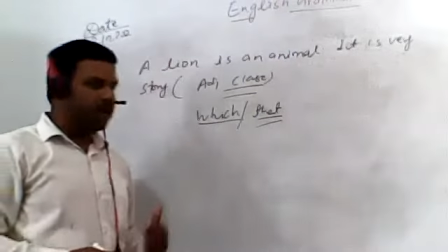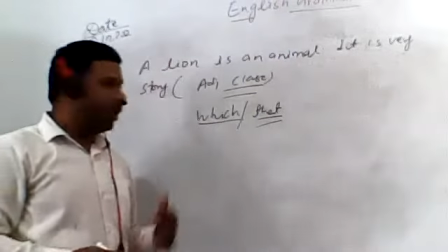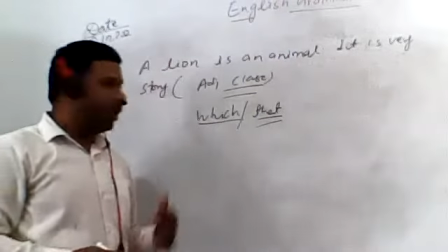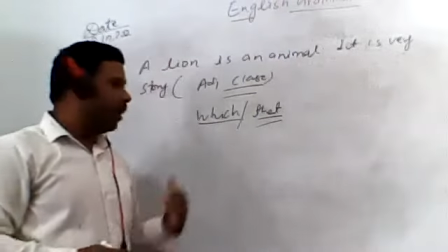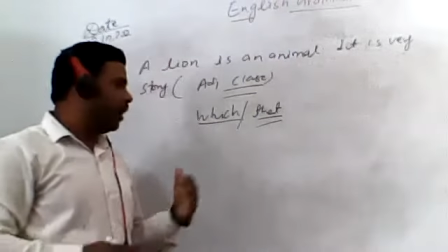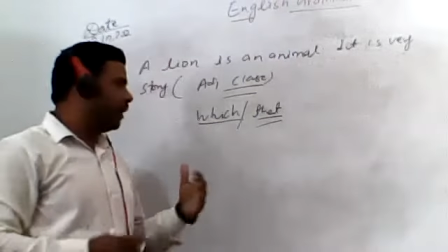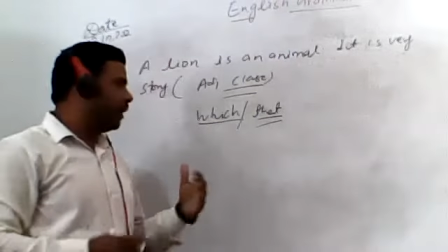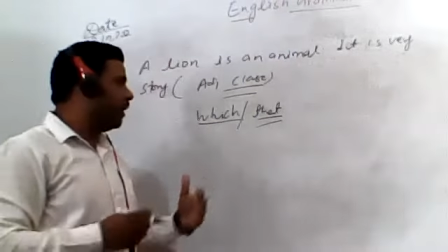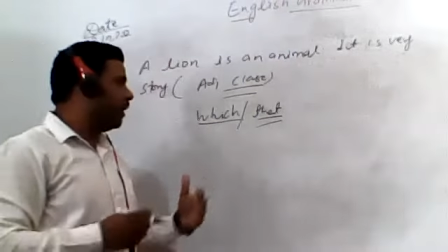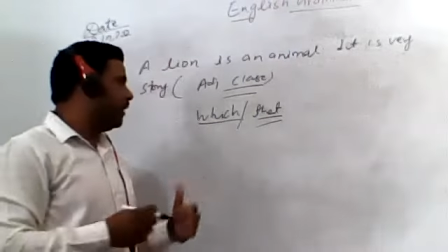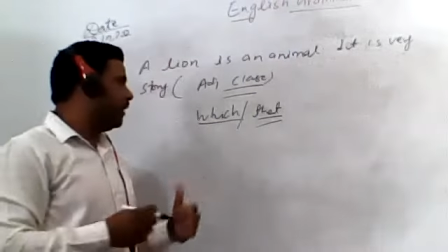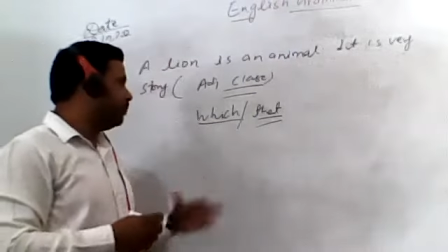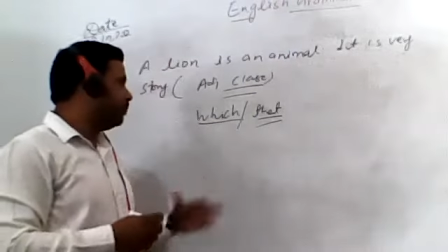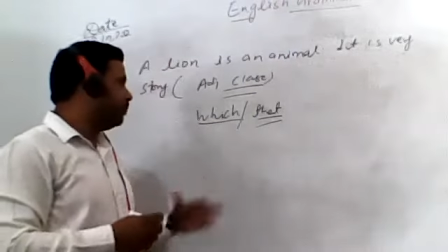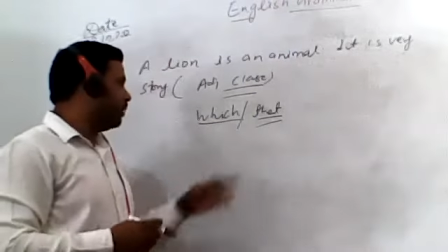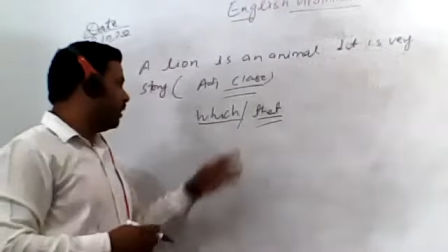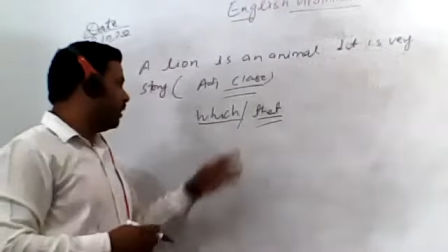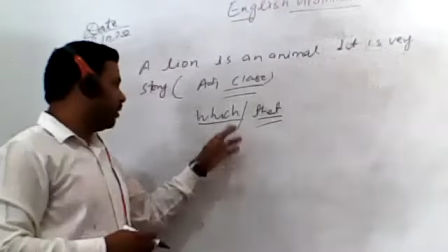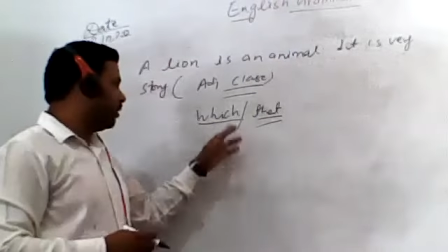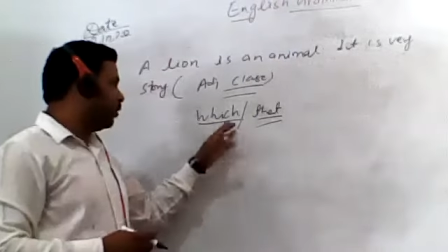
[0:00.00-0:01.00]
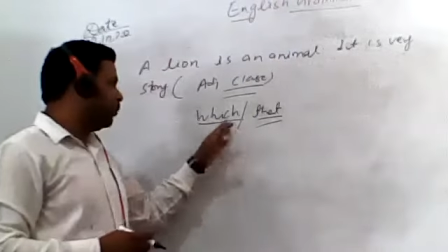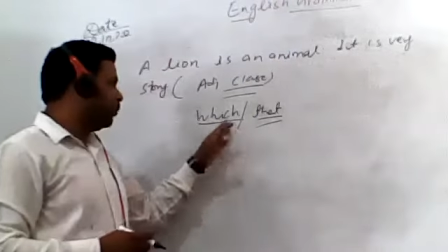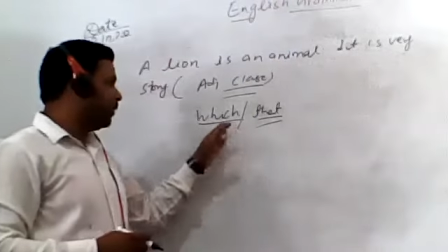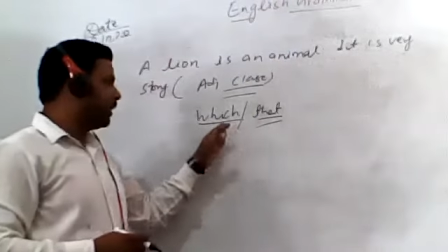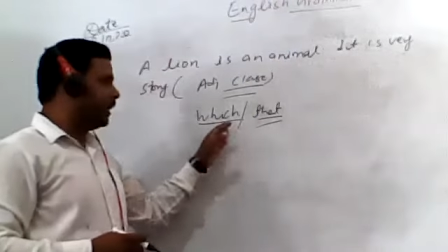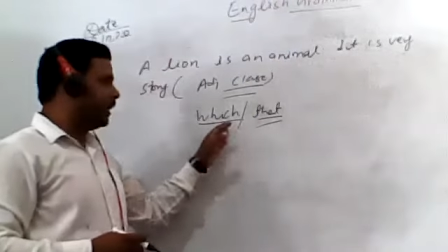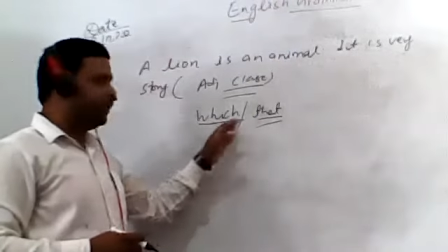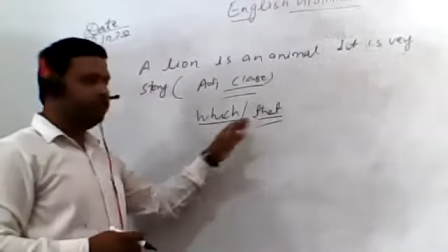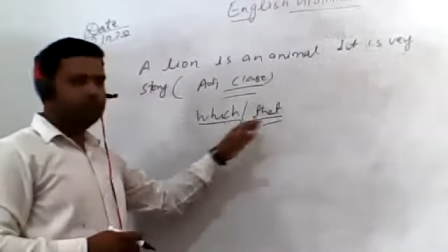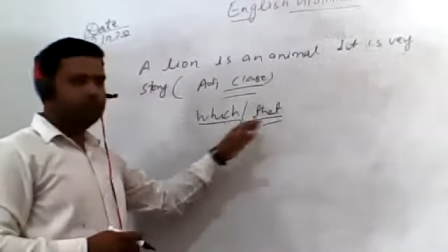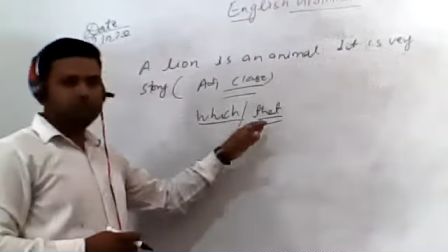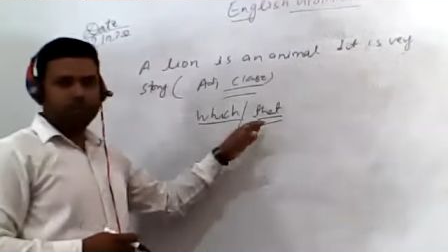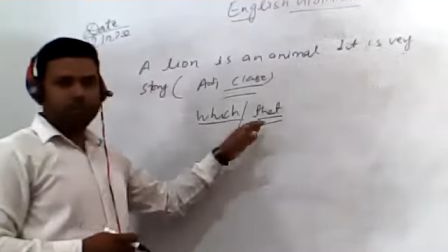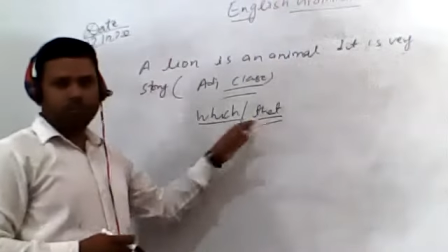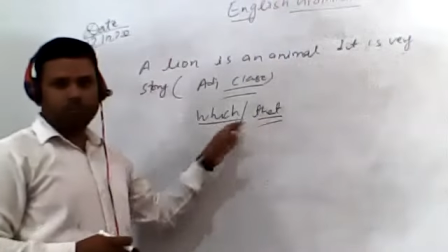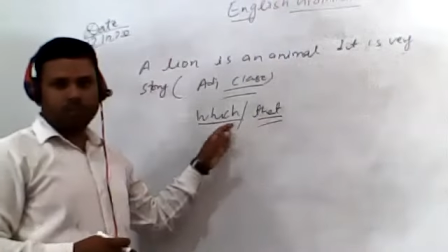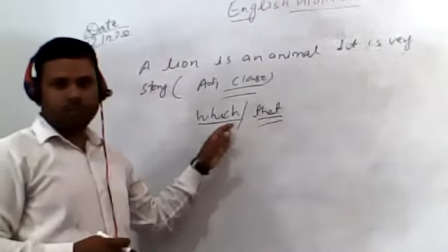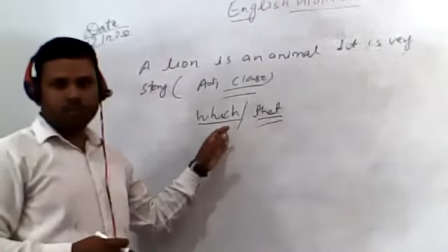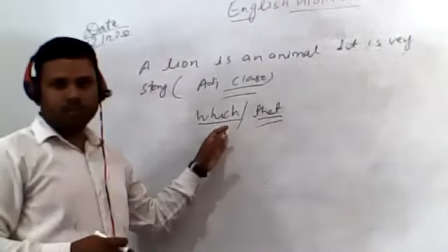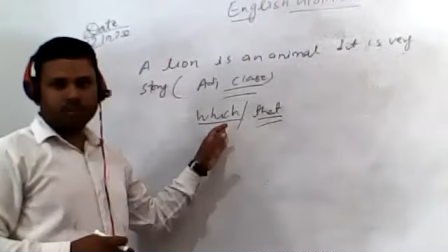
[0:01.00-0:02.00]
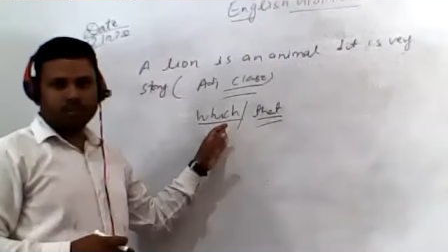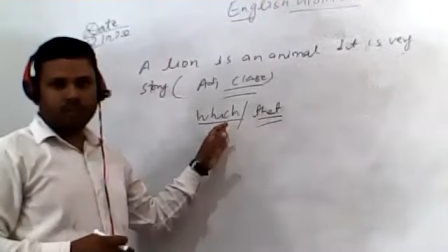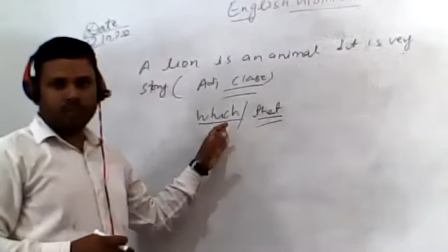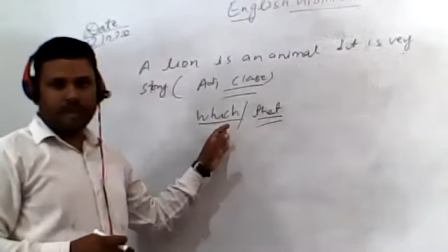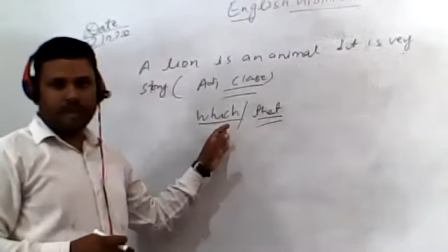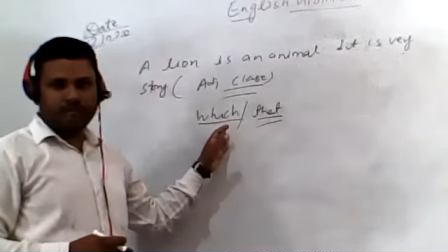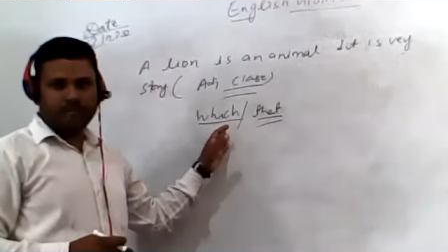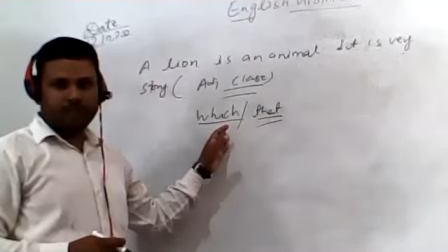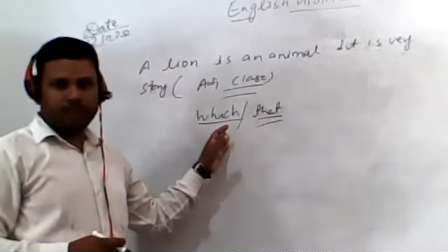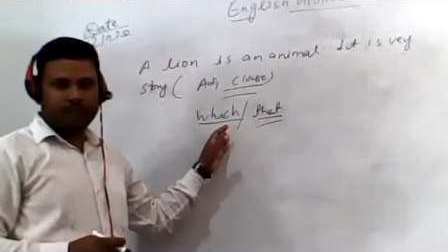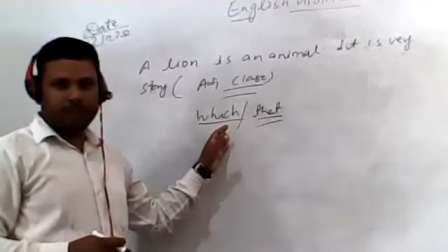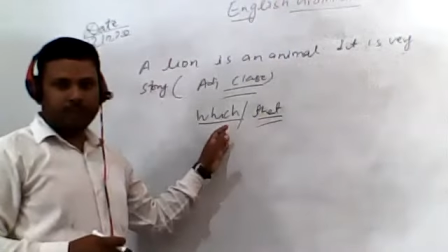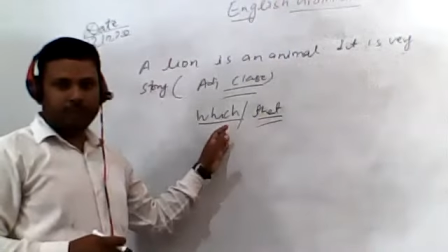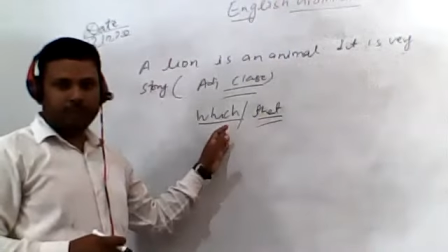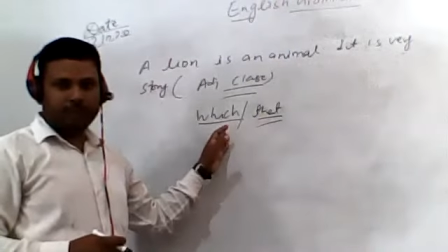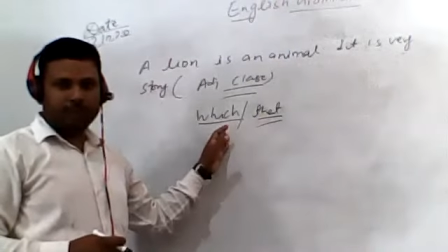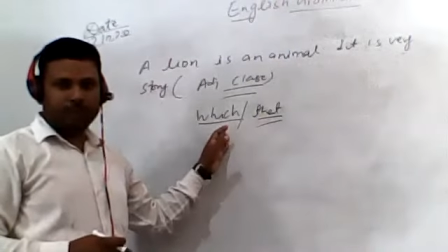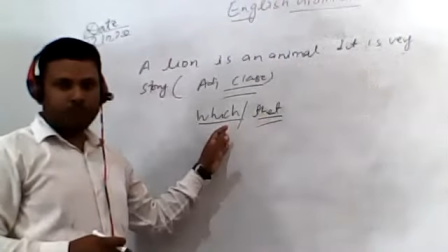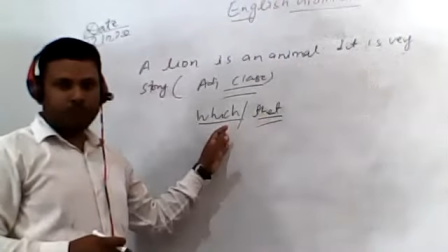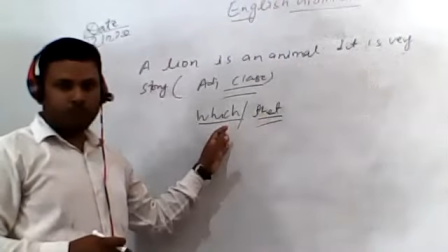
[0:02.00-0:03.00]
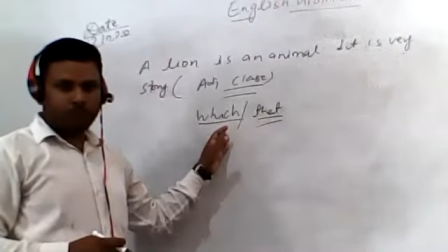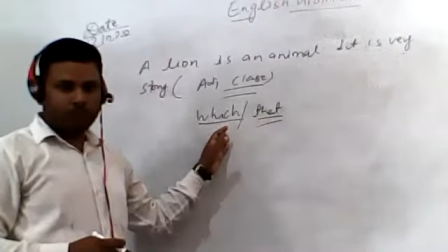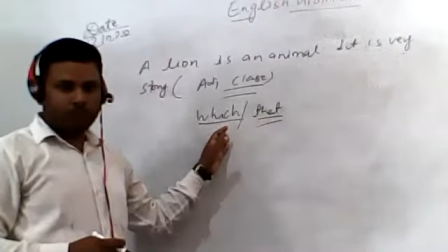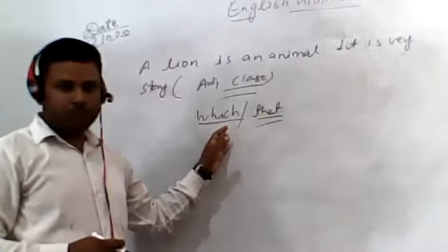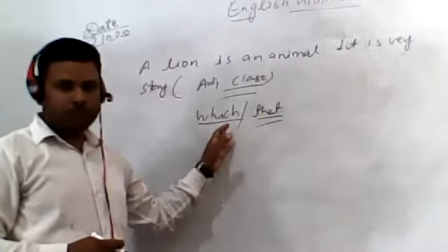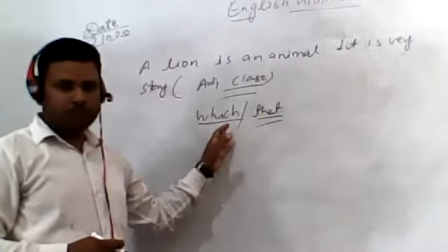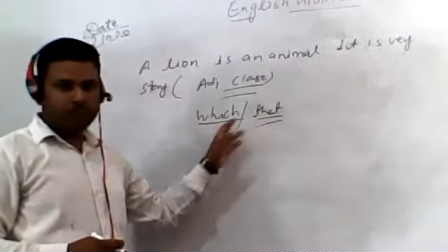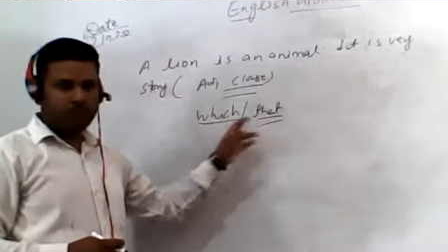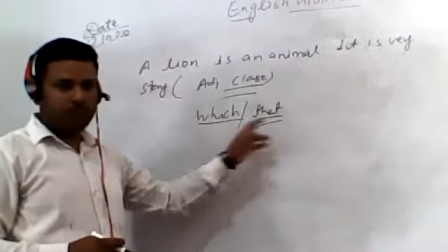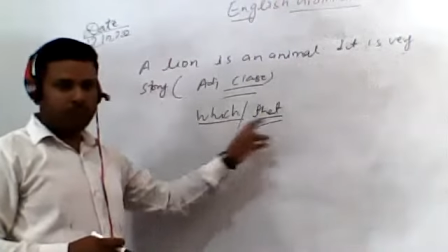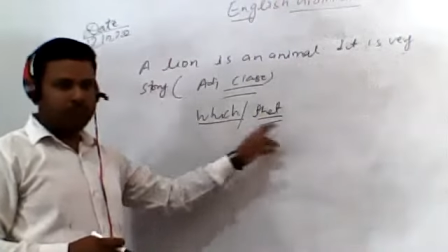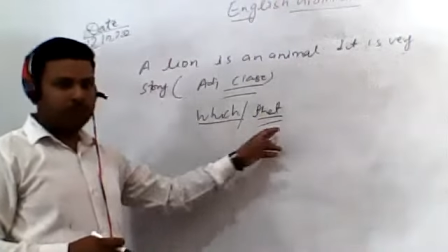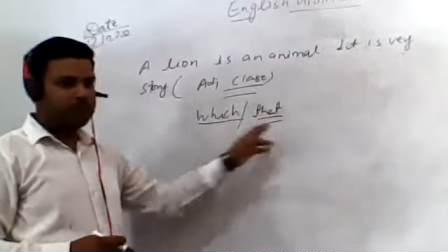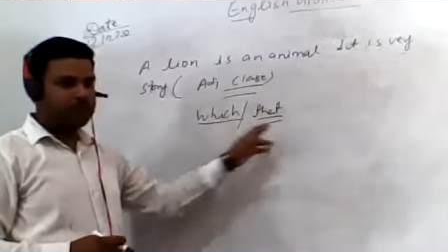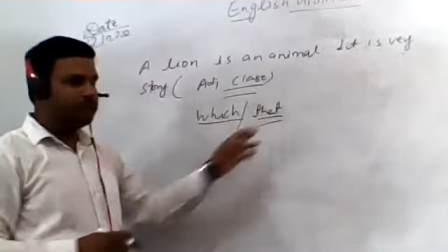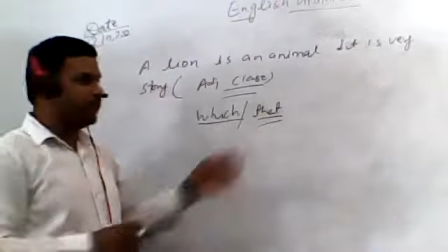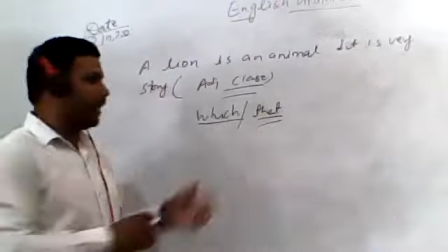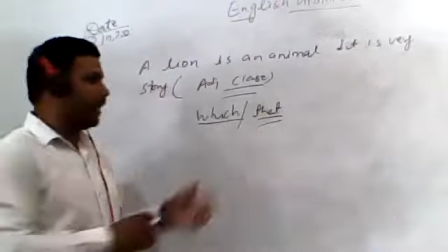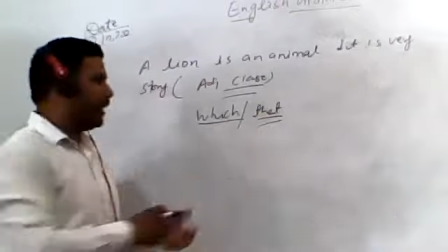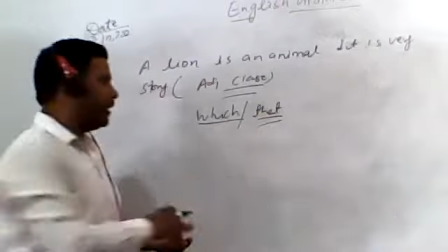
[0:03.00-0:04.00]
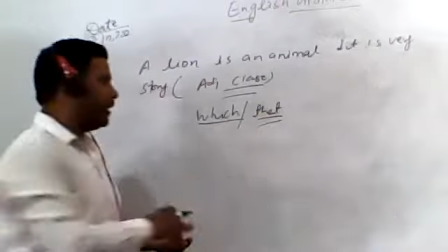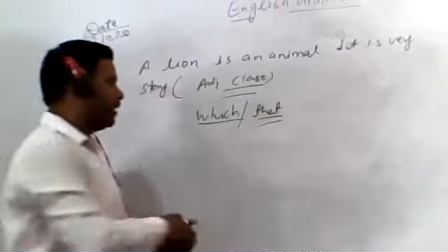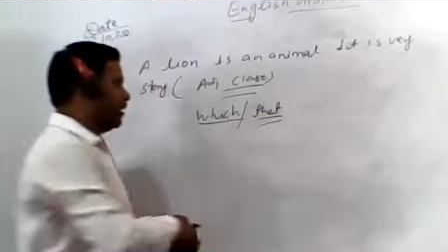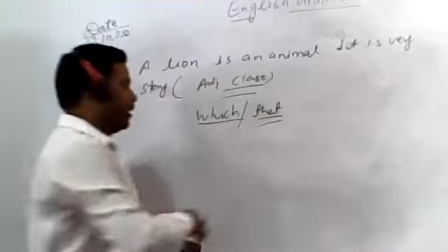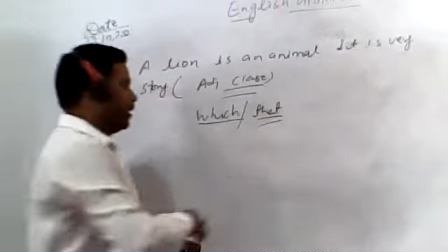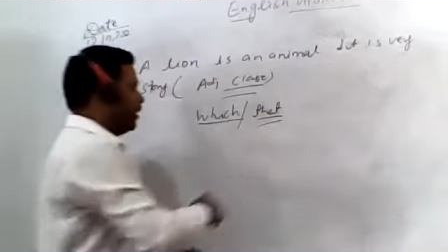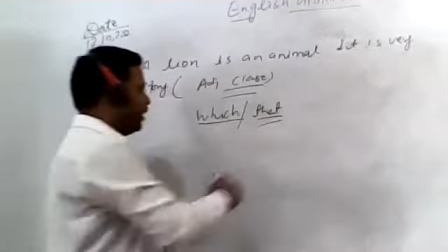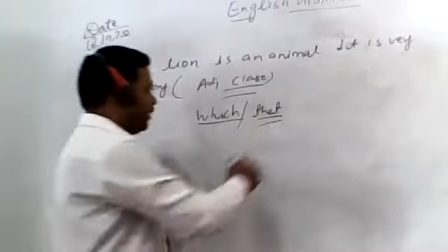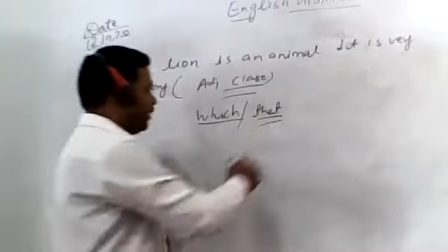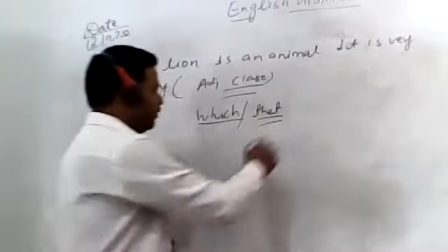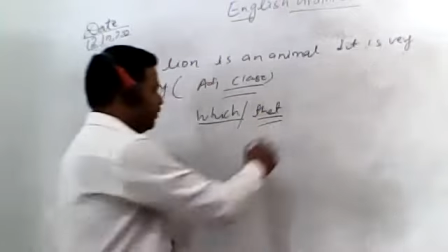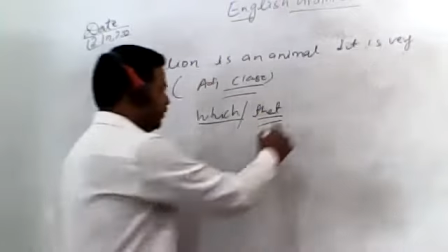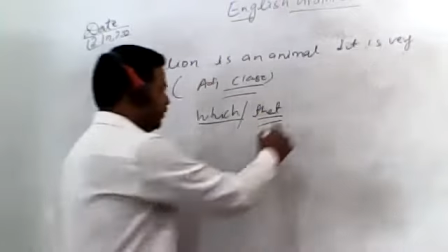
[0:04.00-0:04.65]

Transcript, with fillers: or animal, we can use both either which or that. If